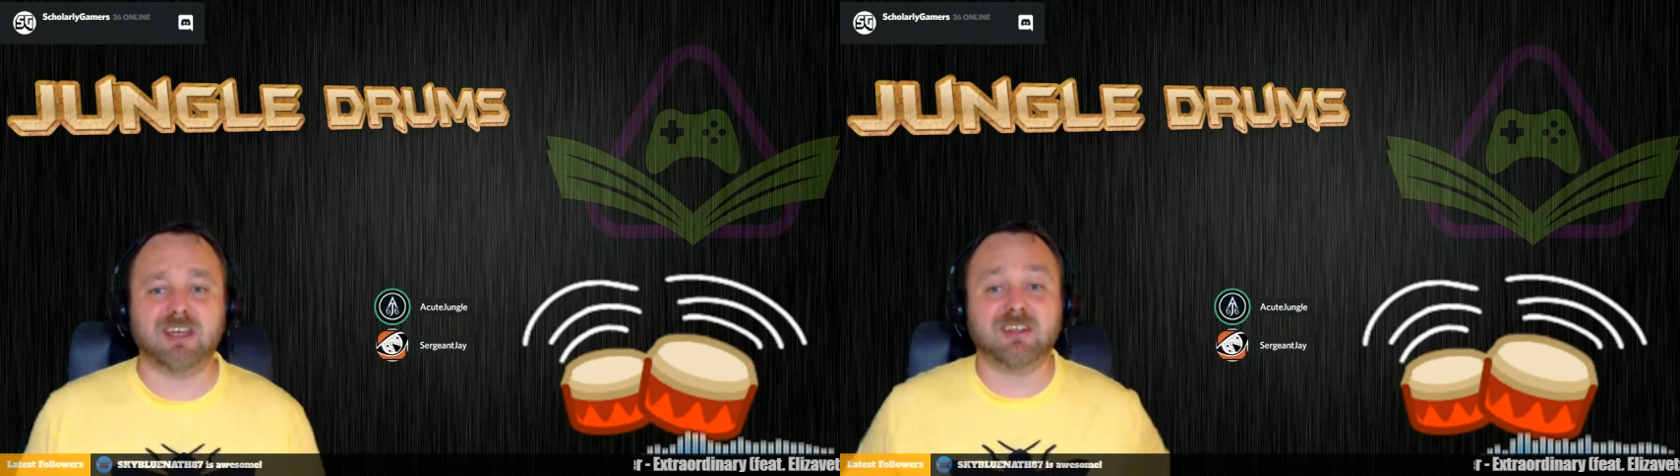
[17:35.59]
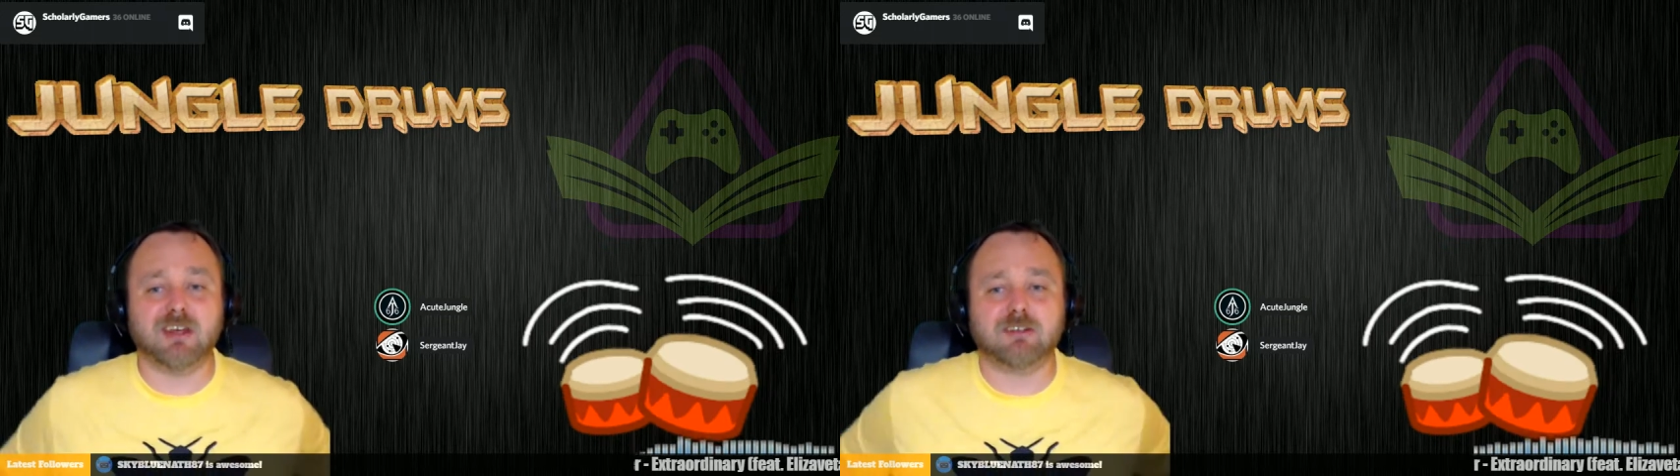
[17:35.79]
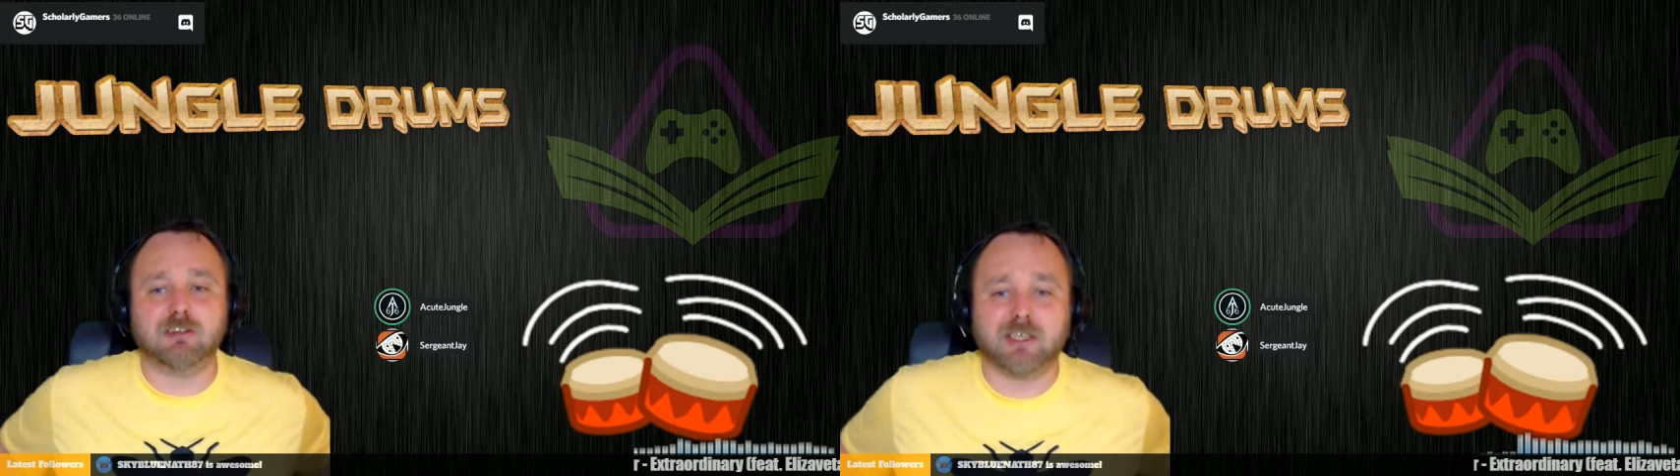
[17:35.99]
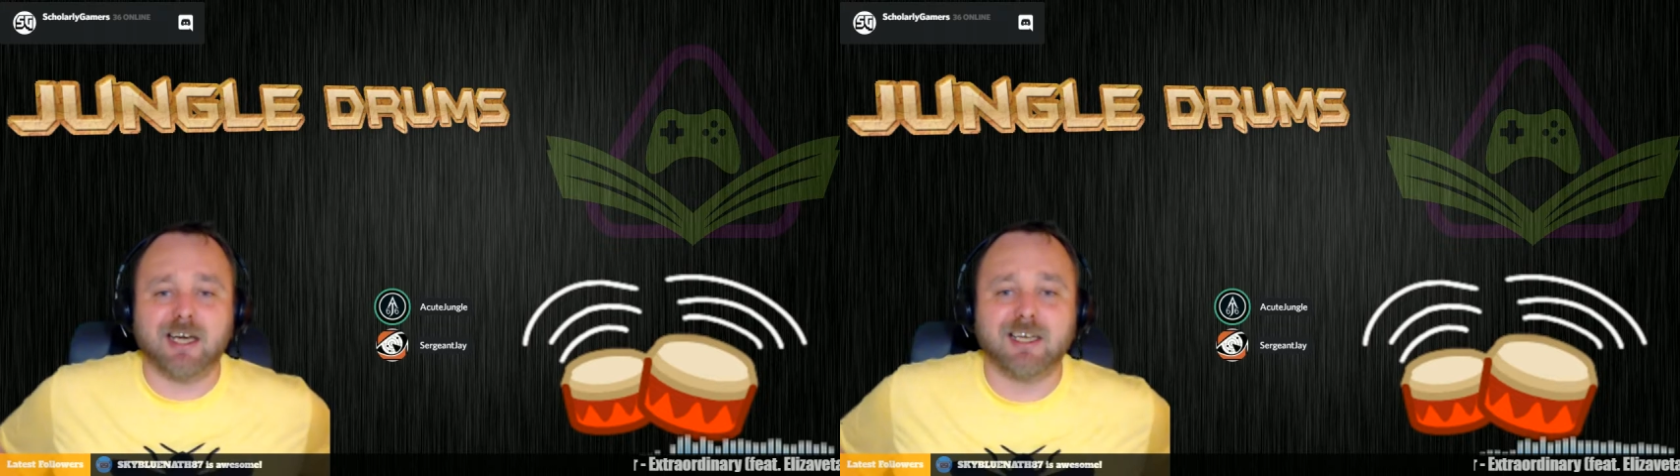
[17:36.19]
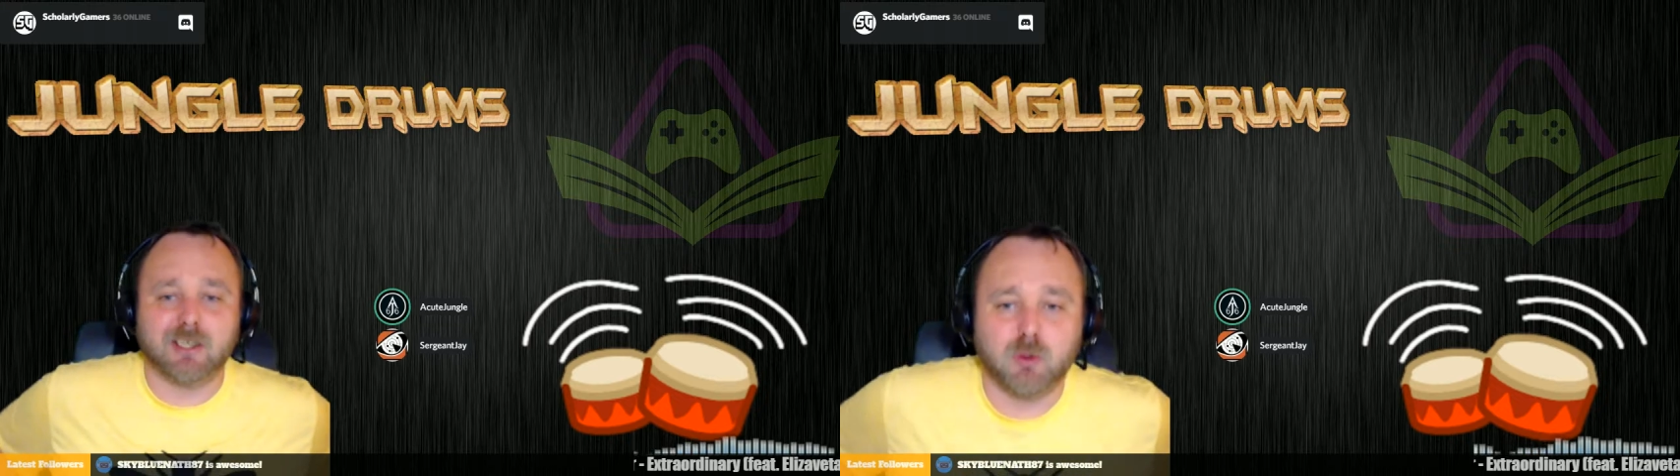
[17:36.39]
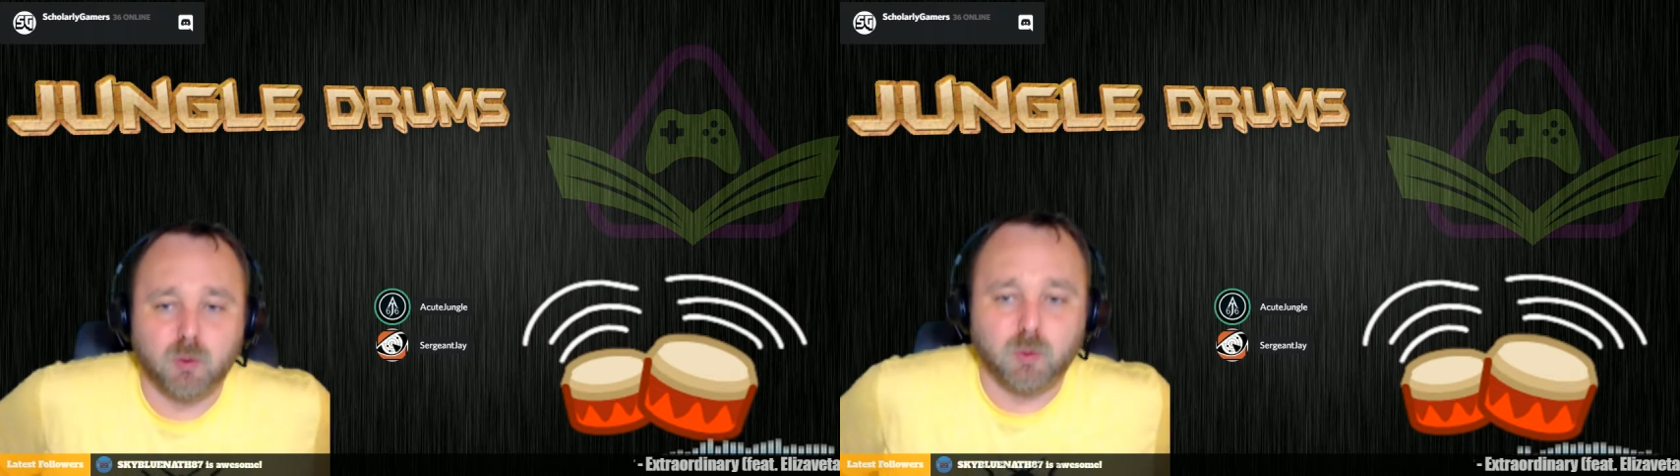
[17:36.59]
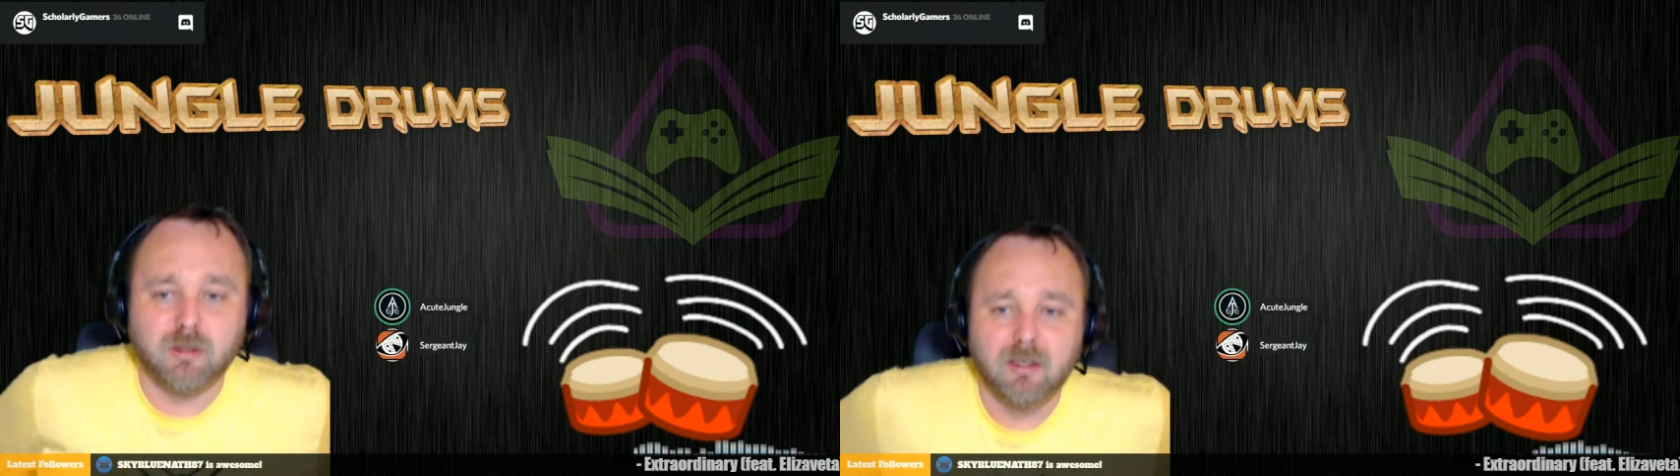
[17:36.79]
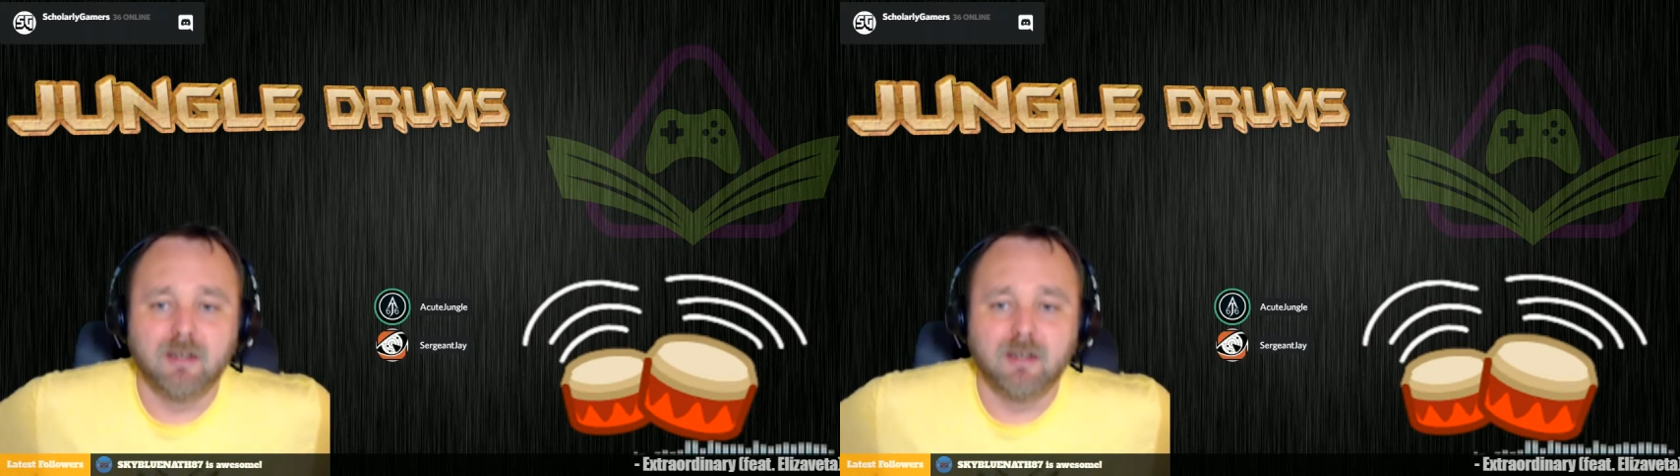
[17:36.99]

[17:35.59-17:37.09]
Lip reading: it does look kind of cool.